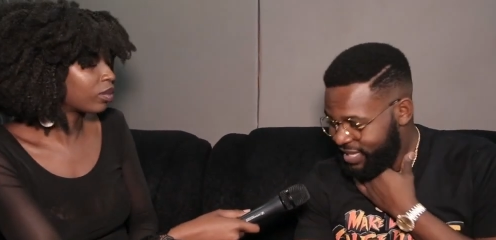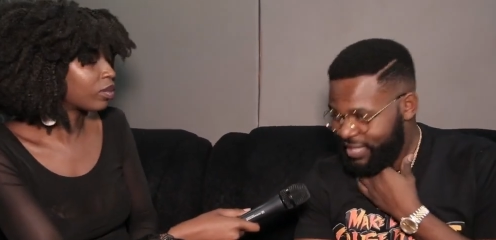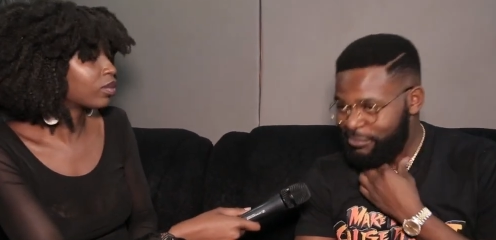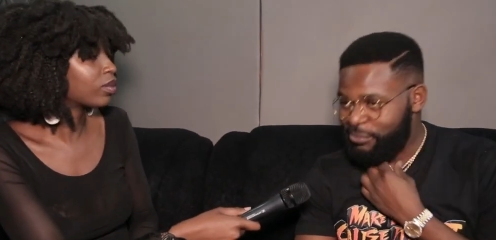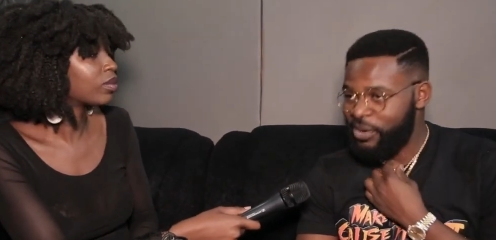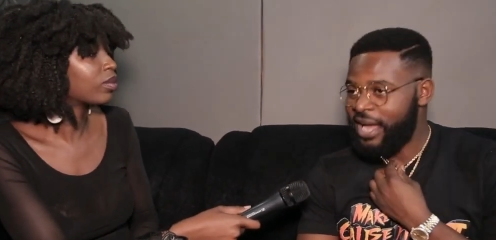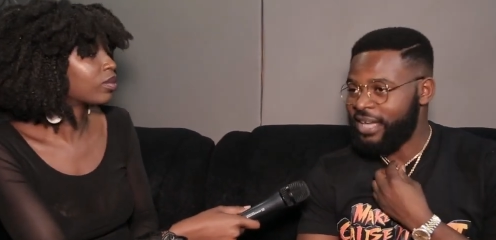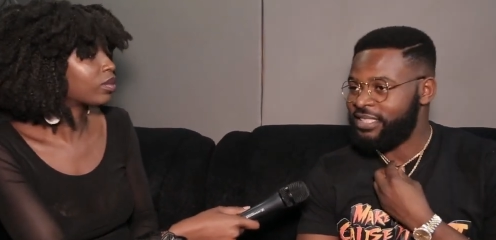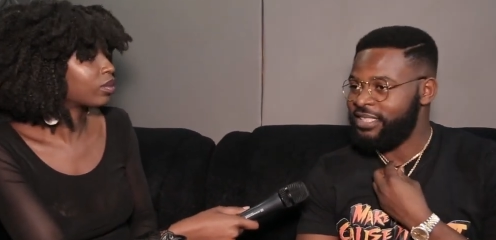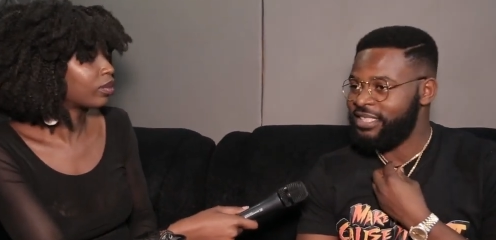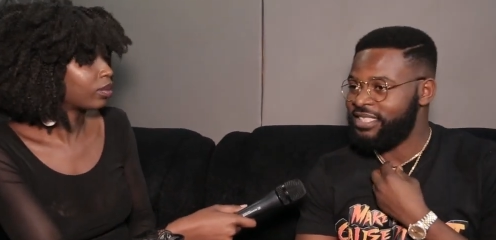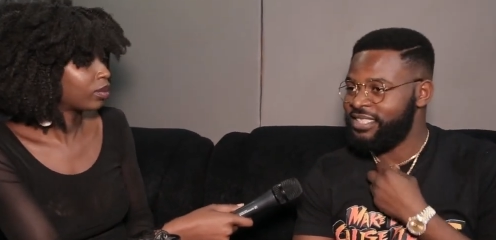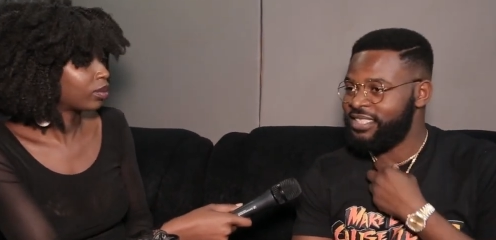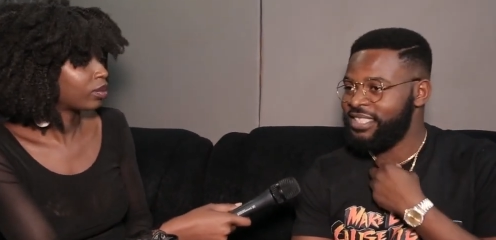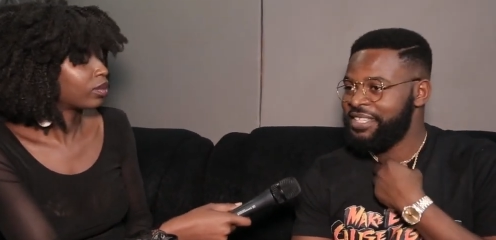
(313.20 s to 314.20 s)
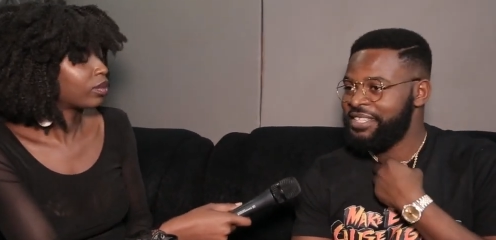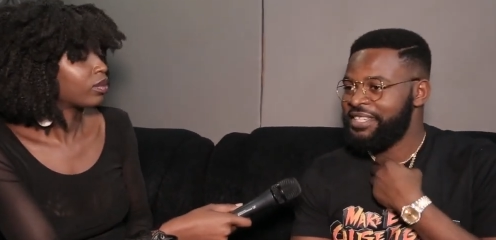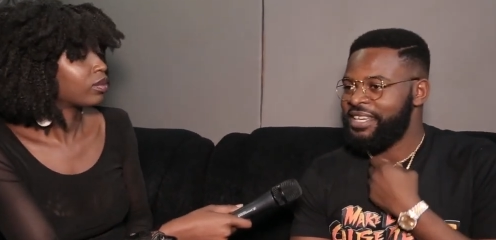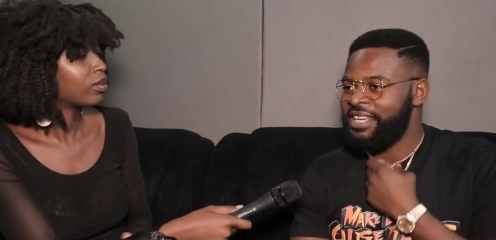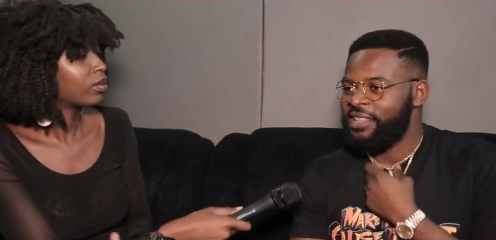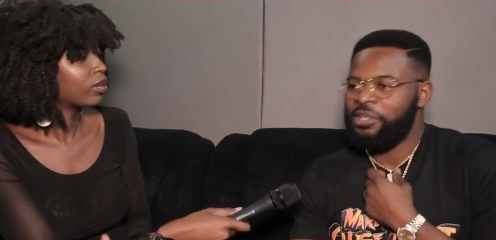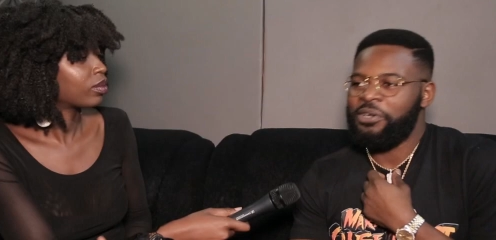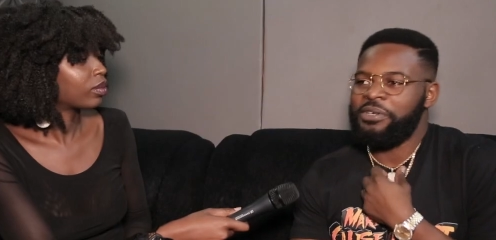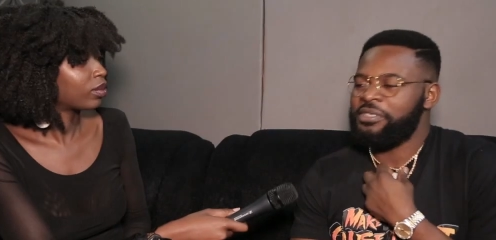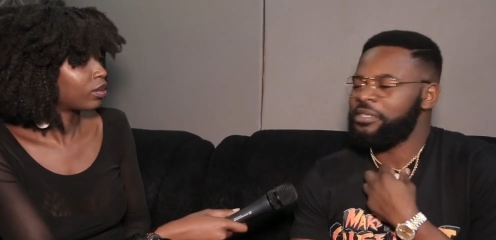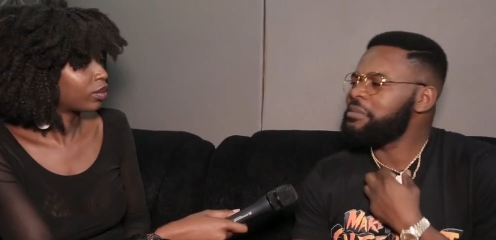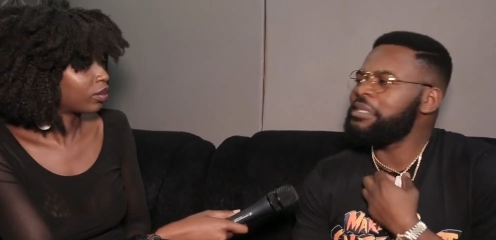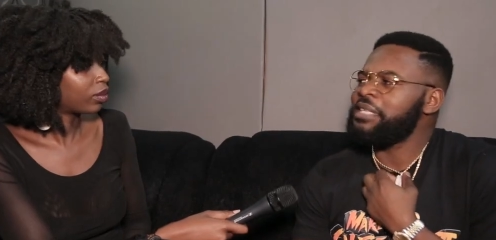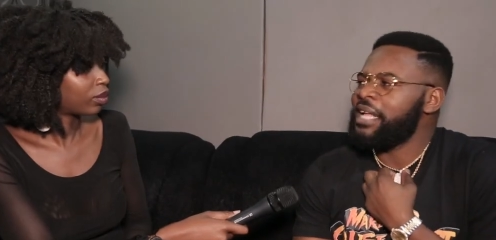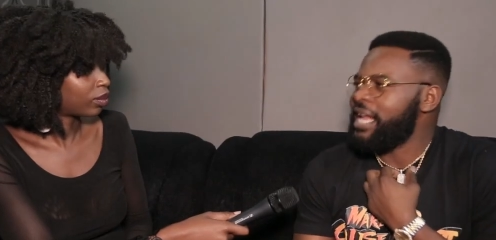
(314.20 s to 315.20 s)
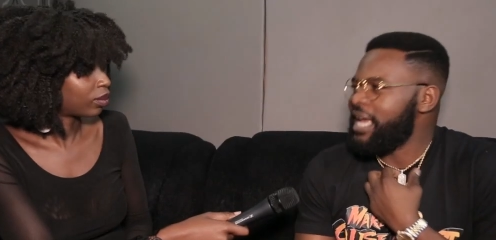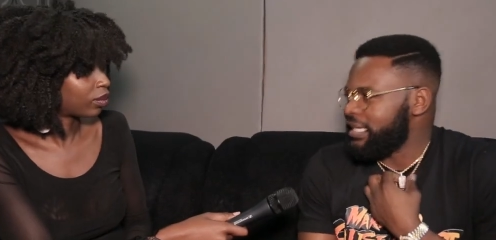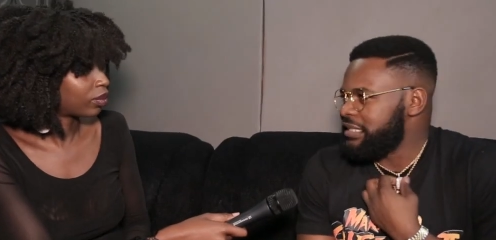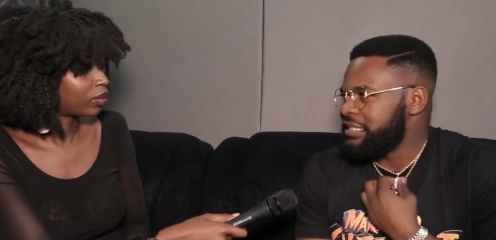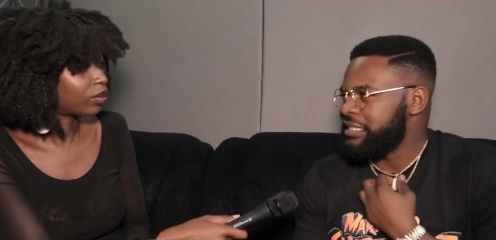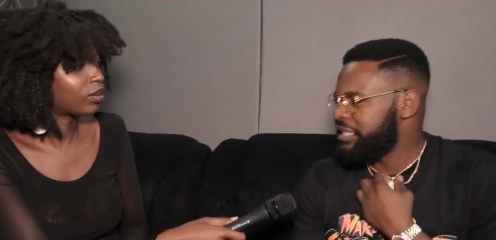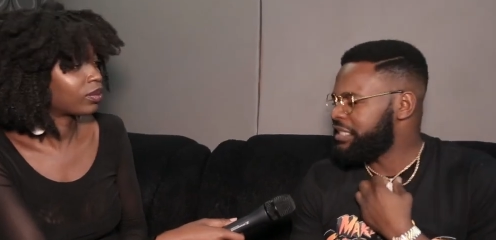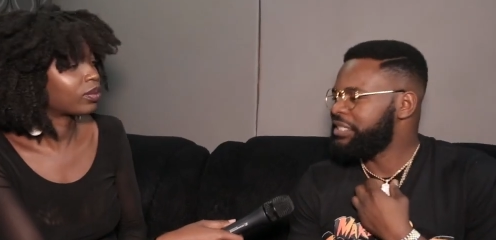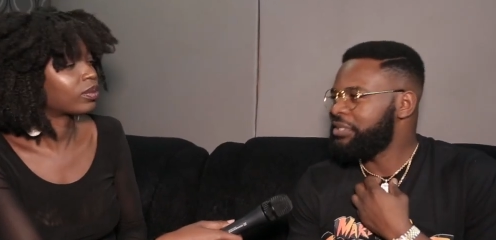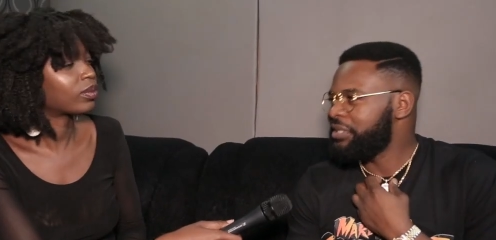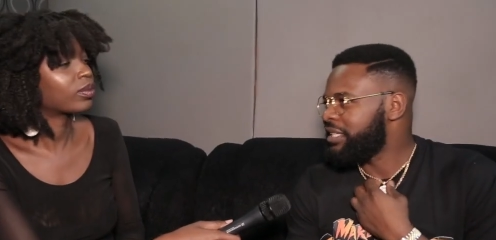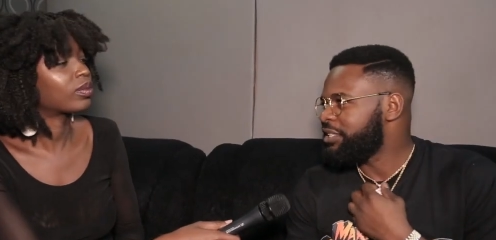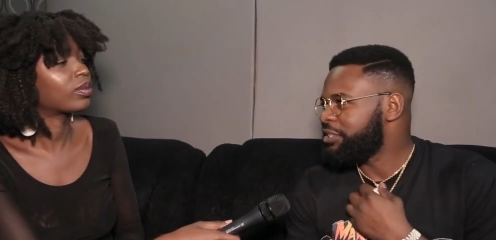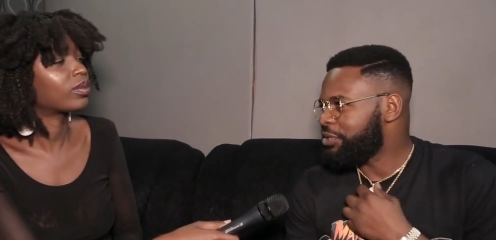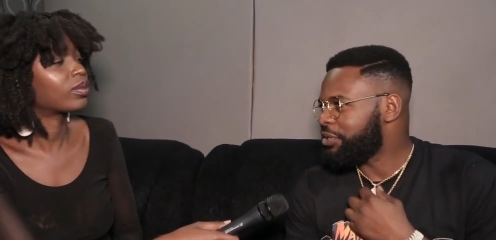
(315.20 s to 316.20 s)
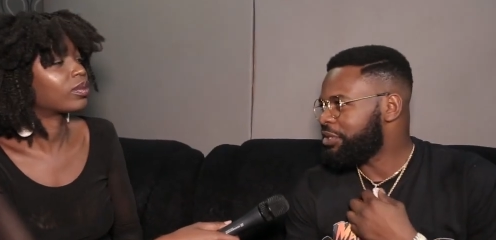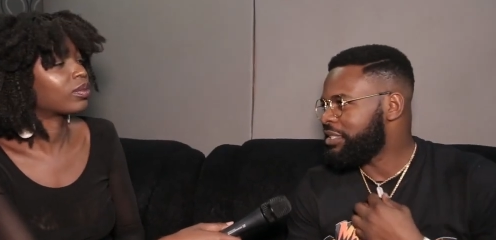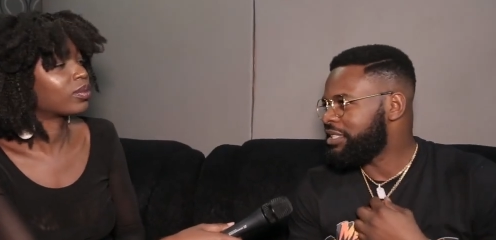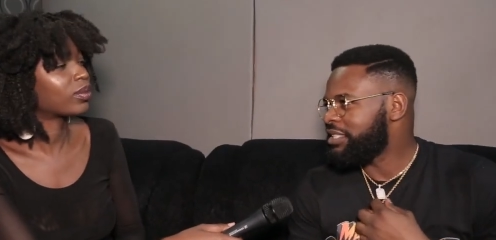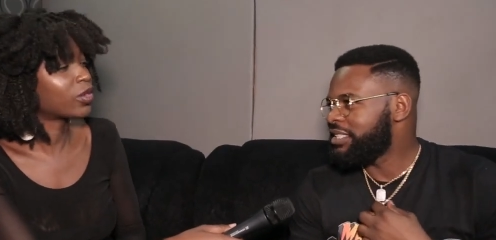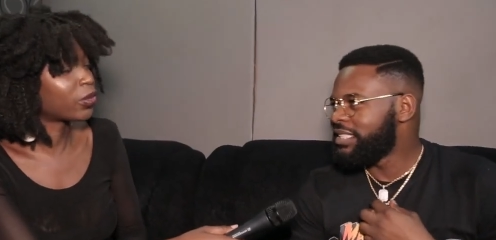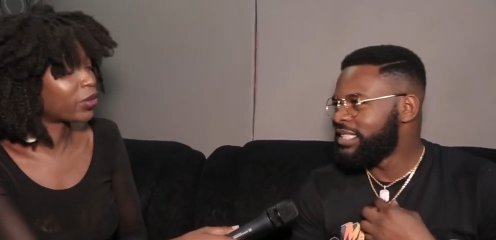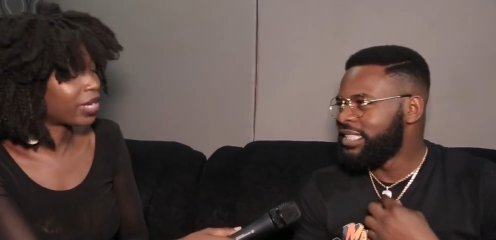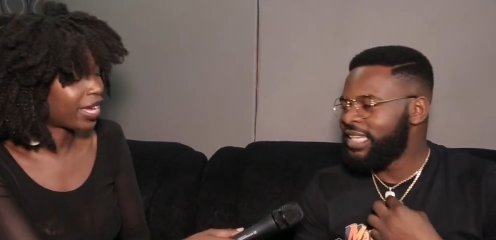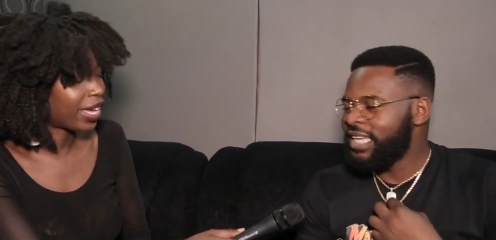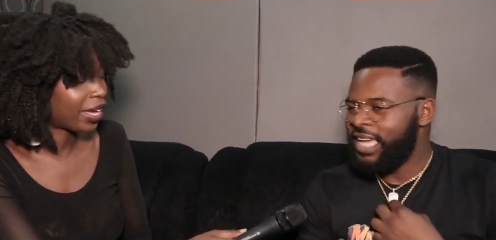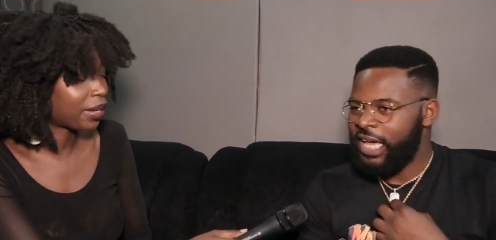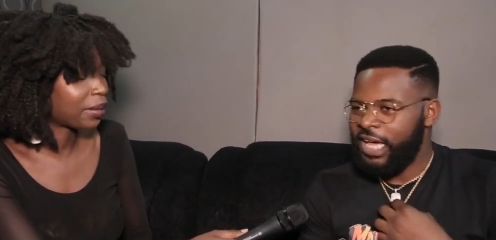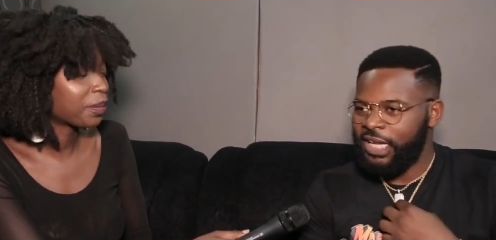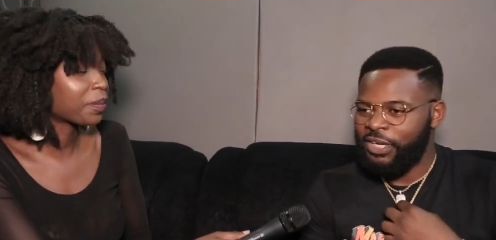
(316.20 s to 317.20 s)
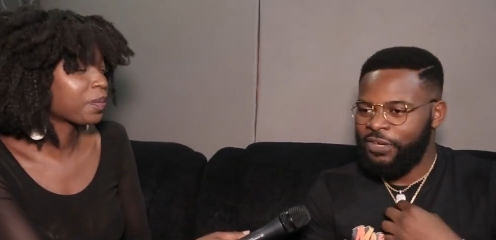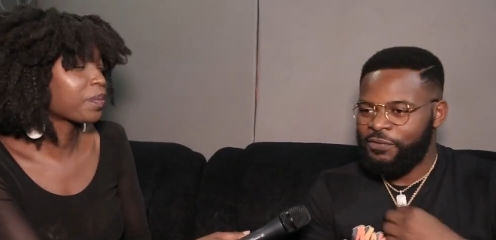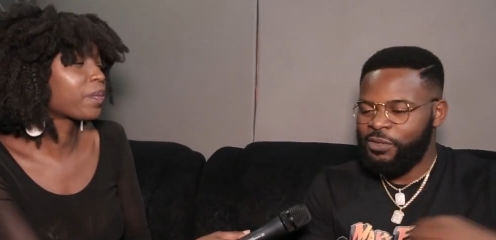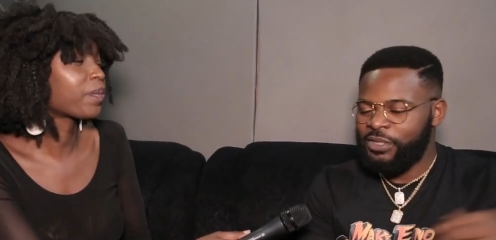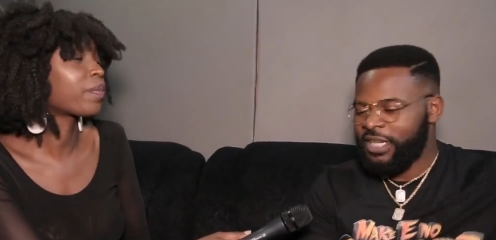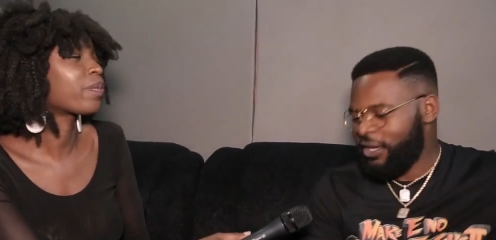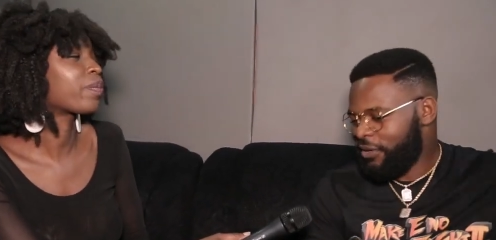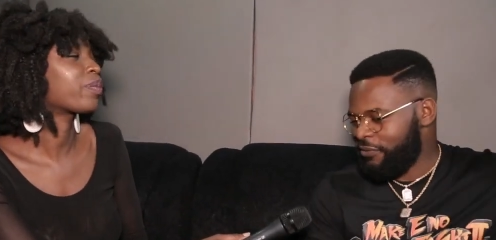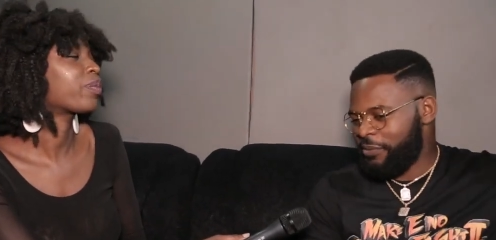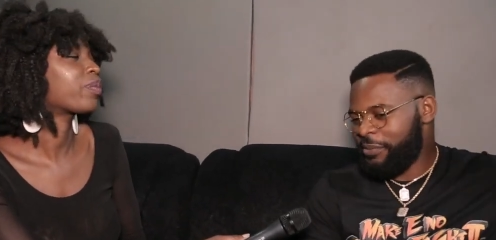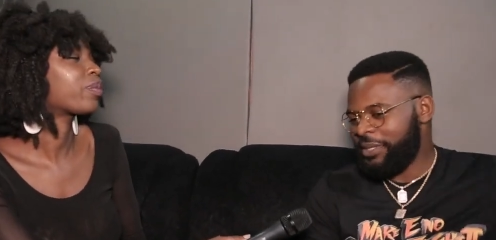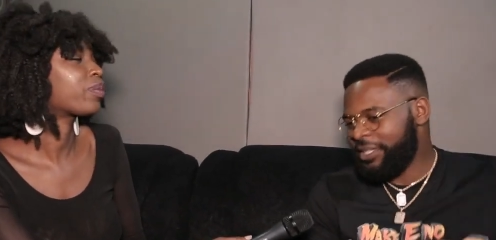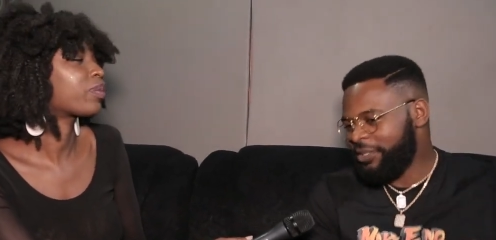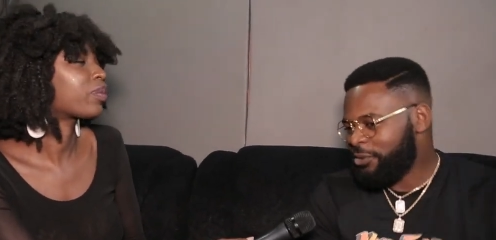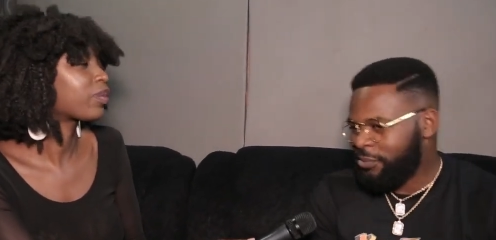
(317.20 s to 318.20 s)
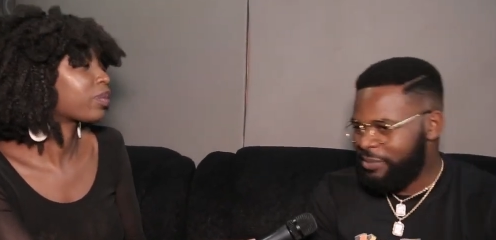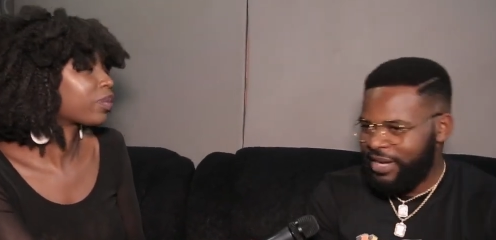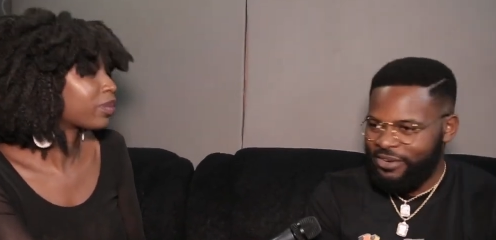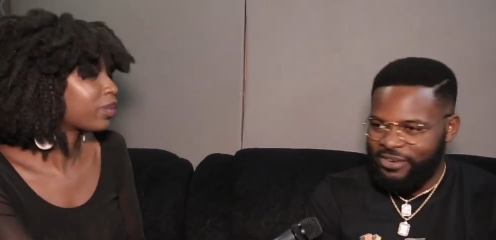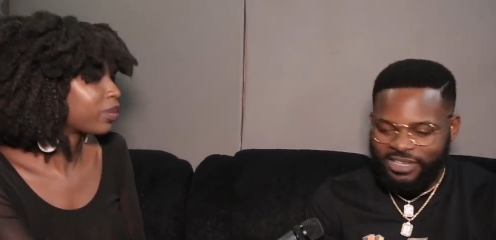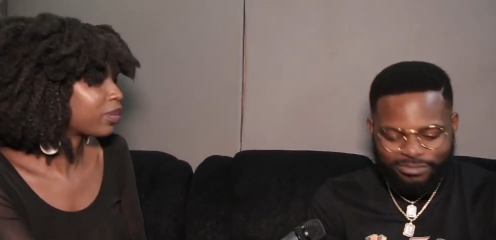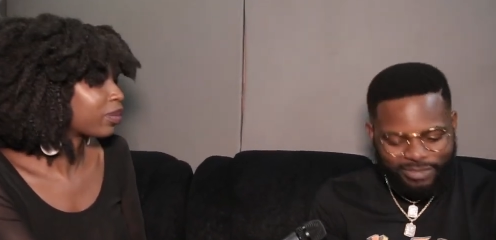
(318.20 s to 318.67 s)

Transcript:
Speaker 1: in practice. Law is something that I actually genuinely enjoyed, and of course I come from a legal background.